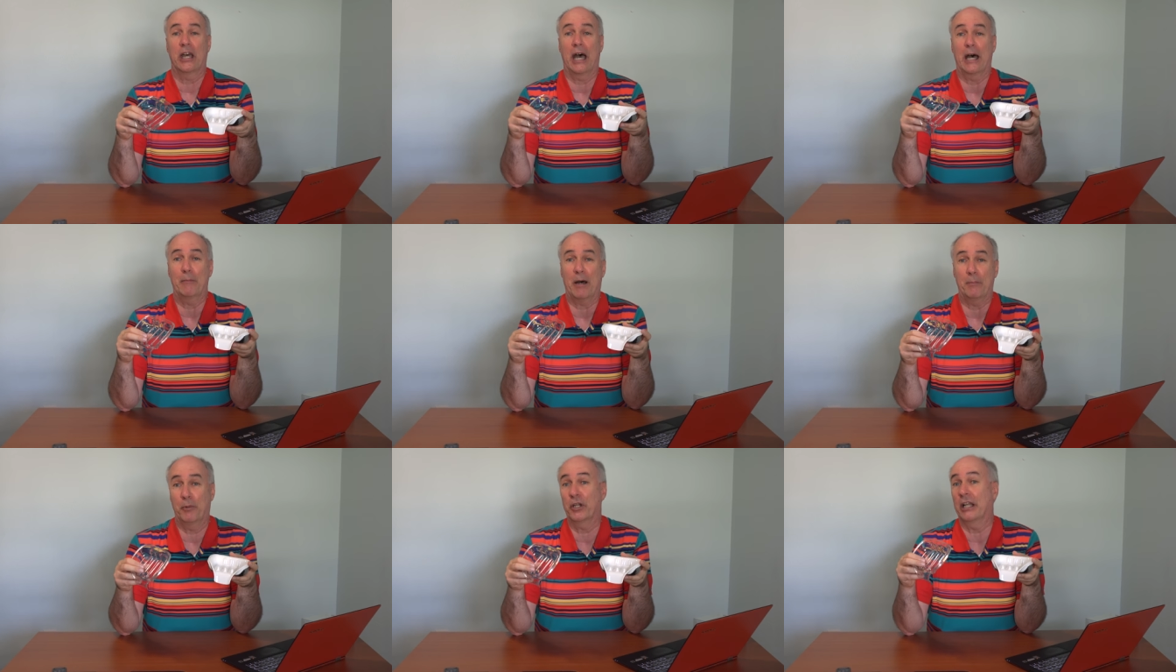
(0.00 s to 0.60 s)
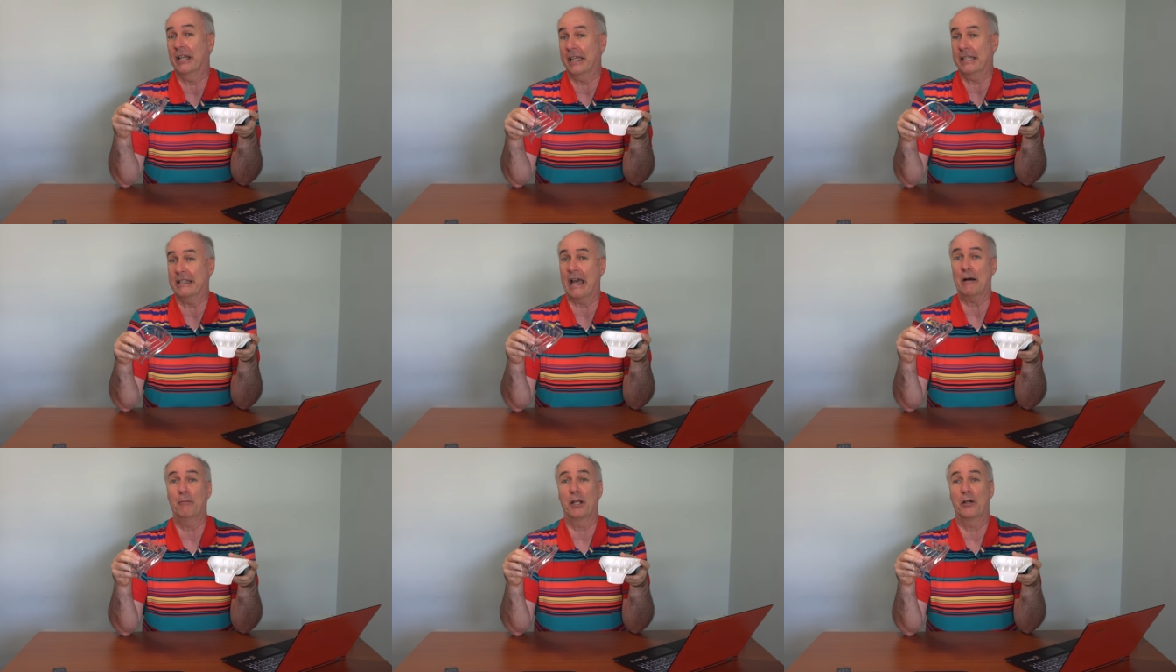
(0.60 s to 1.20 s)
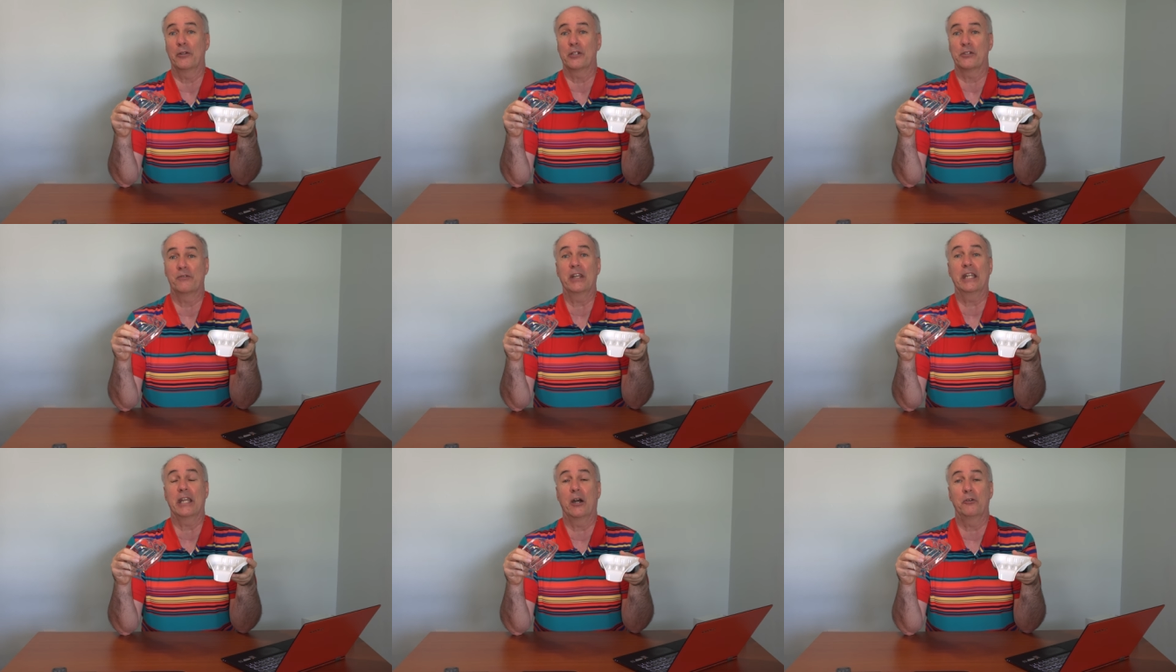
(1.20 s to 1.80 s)
I'll put a link down below this
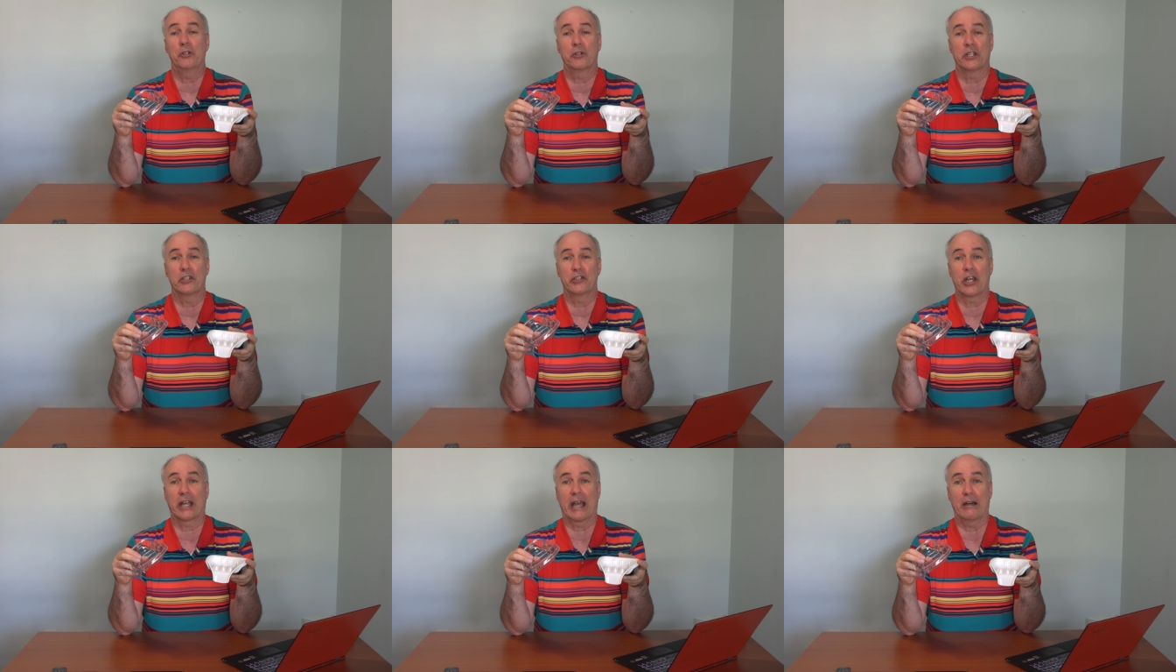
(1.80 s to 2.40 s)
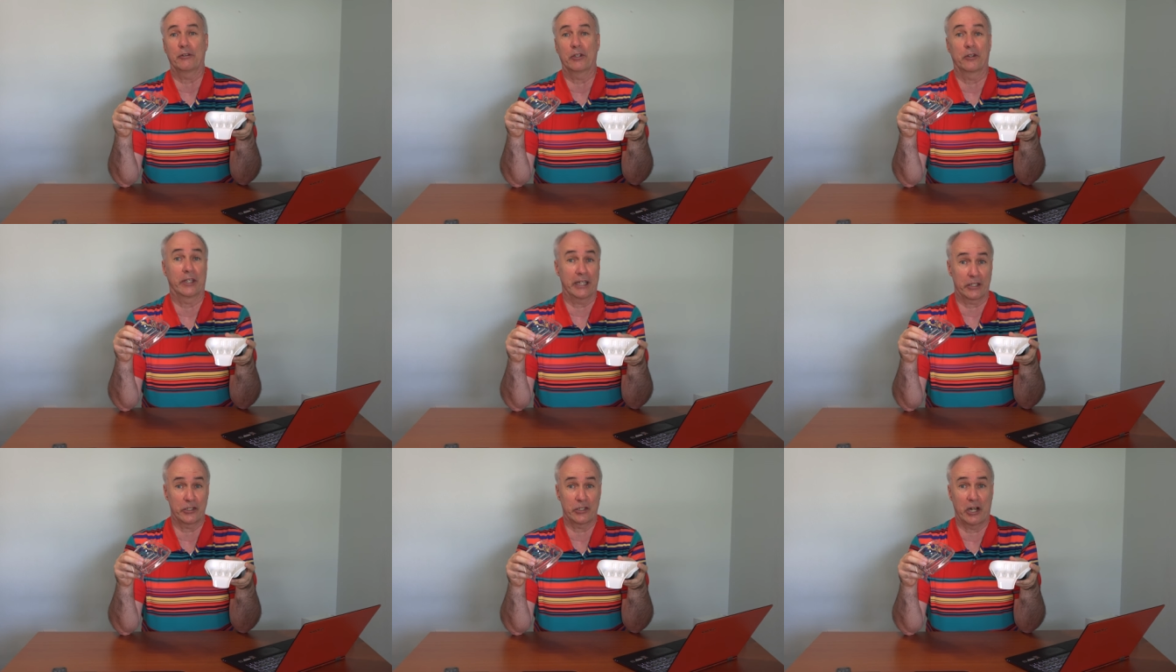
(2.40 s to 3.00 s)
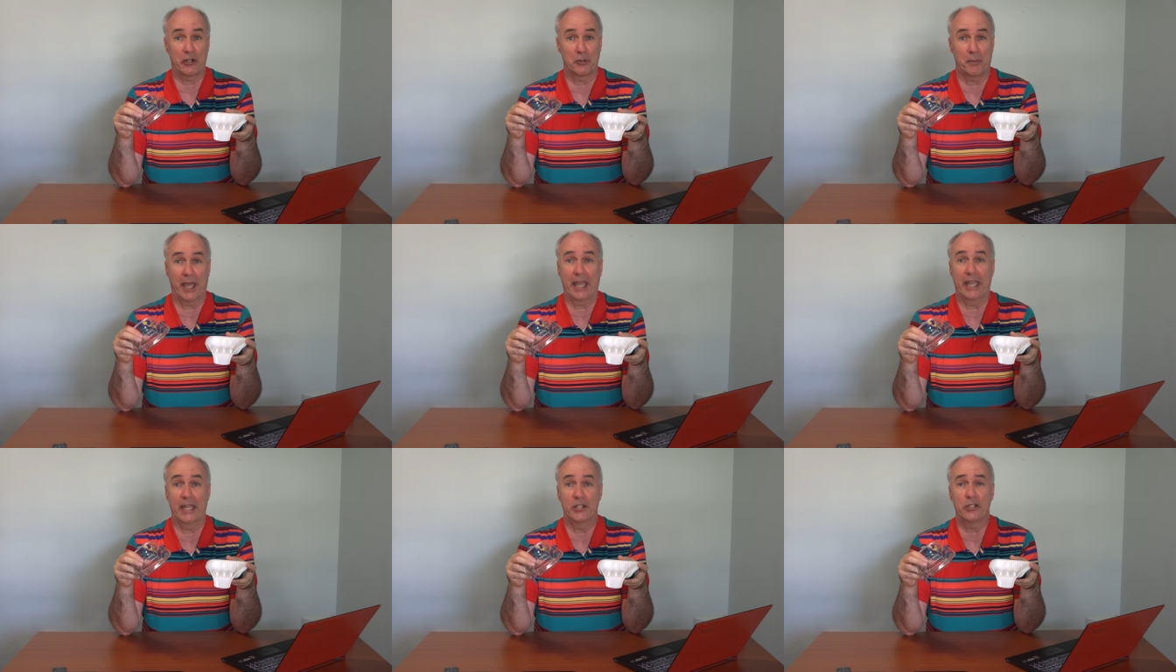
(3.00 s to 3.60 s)
video. You can check out their Kickstarter
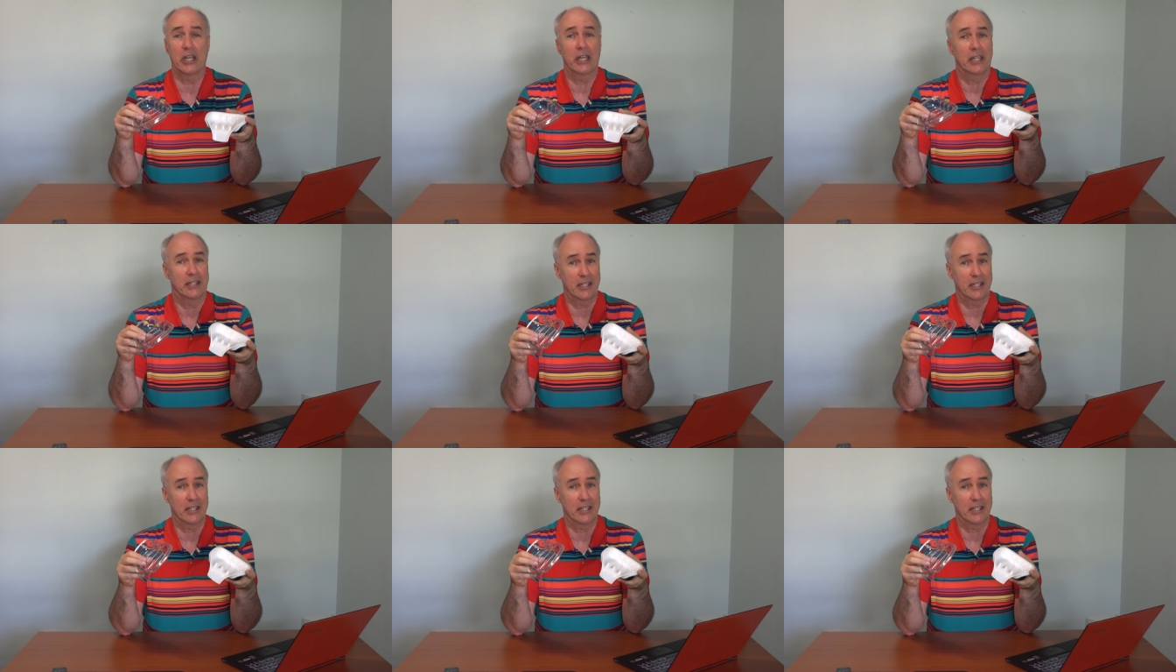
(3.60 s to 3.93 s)
page.